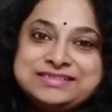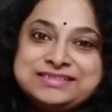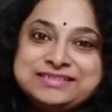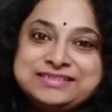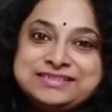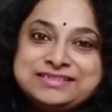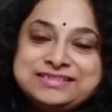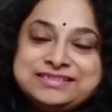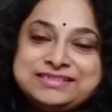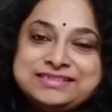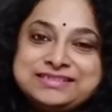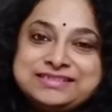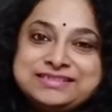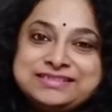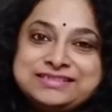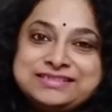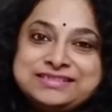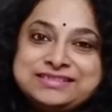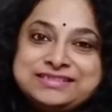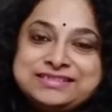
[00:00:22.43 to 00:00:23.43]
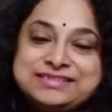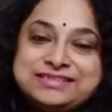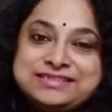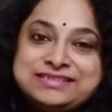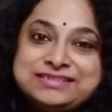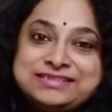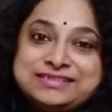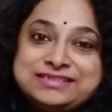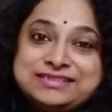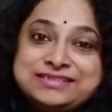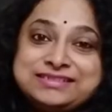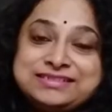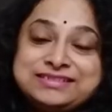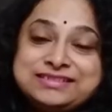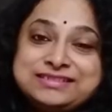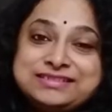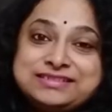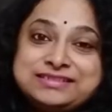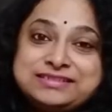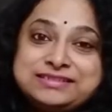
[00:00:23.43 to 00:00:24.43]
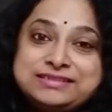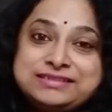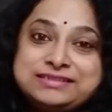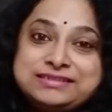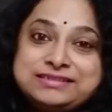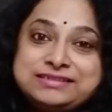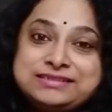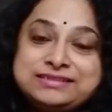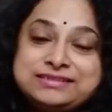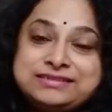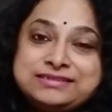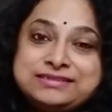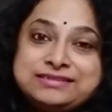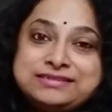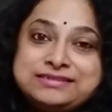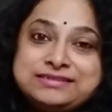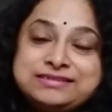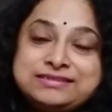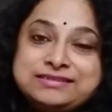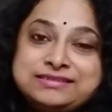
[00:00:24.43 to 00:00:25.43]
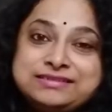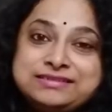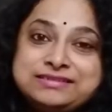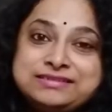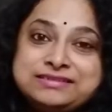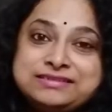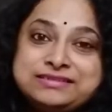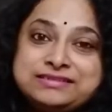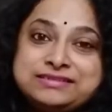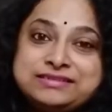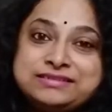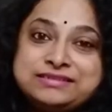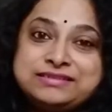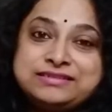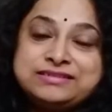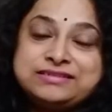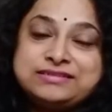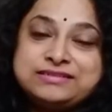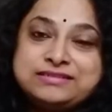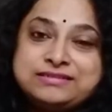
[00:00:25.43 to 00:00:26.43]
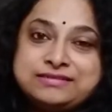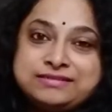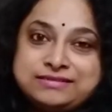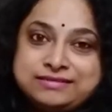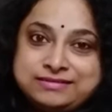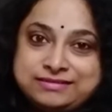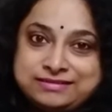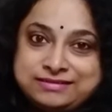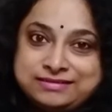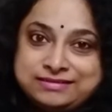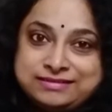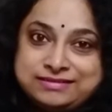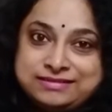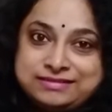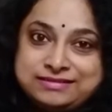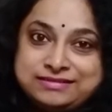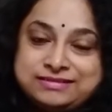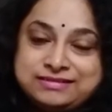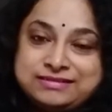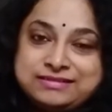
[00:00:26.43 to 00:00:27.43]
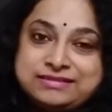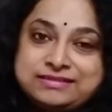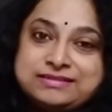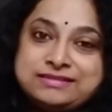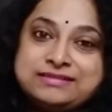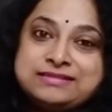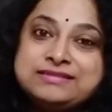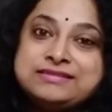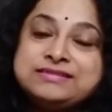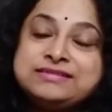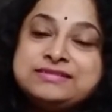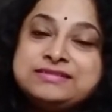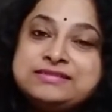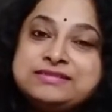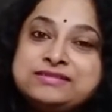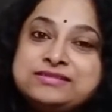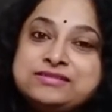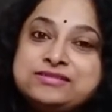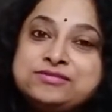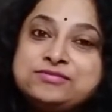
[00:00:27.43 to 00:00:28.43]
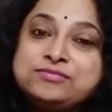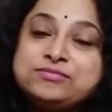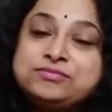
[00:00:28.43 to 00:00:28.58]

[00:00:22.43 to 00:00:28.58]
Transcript: (not speaking)